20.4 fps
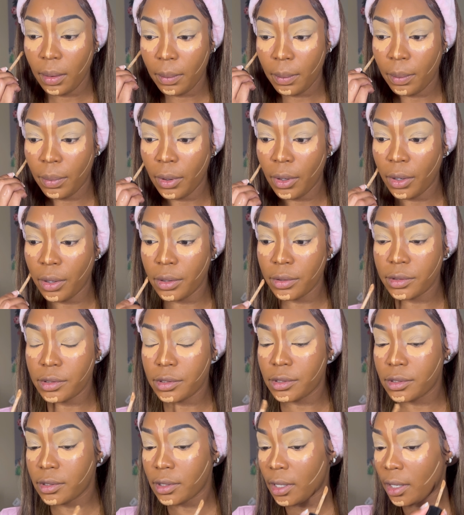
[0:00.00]

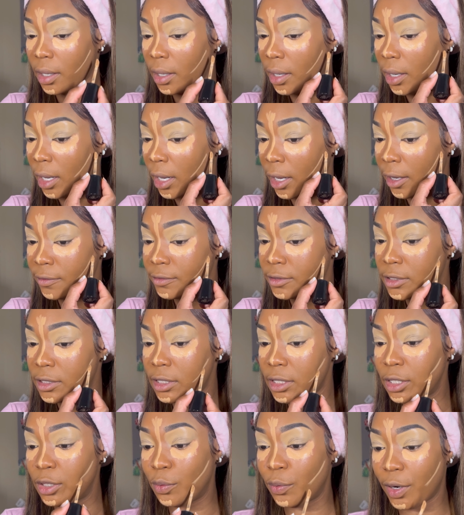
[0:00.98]
but I've
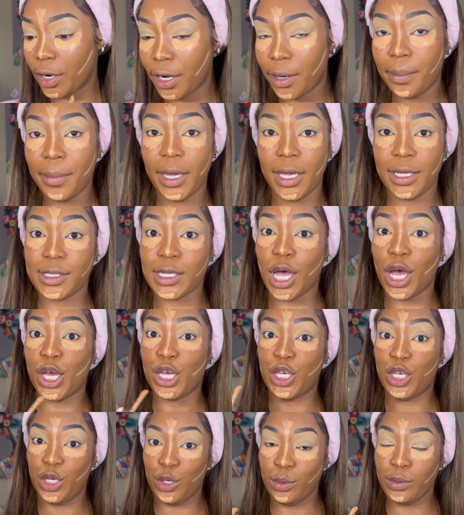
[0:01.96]
seen where it makes a
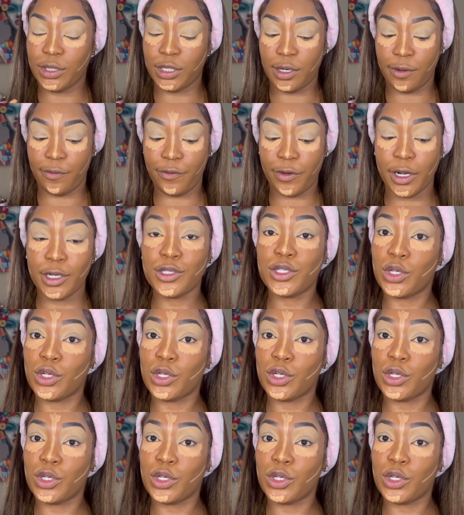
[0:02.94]
huge difference.